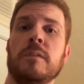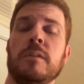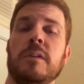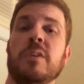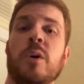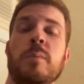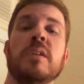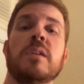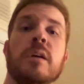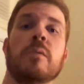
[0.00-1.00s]
It'll help me
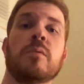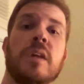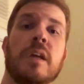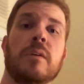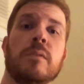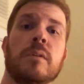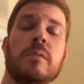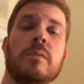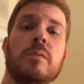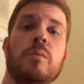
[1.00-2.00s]
narrow down
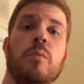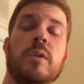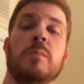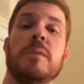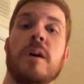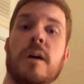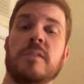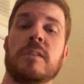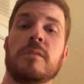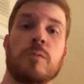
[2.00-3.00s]
what could be
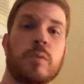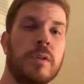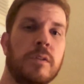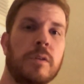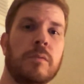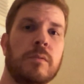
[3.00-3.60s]
causing the root issue.